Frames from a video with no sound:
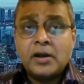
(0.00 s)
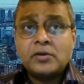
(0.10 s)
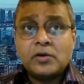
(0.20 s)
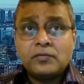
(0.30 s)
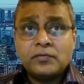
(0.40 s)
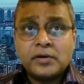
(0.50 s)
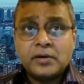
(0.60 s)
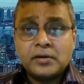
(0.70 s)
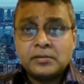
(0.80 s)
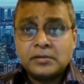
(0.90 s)
part of uh,
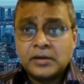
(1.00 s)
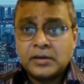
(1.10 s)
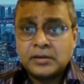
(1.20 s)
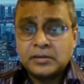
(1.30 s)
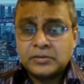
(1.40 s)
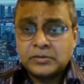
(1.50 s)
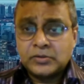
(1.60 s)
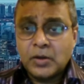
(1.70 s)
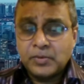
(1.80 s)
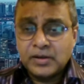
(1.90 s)
uh,
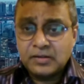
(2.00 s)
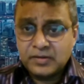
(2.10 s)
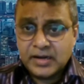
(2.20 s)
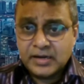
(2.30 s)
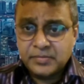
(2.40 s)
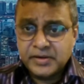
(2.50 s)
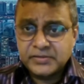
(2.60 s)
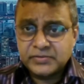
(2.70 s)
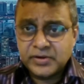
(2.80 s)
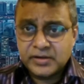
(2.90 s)
top level
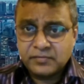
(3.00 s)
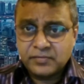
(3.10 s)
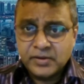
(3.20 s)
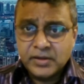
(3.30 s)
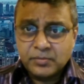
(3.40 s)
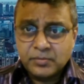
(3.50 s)
administrative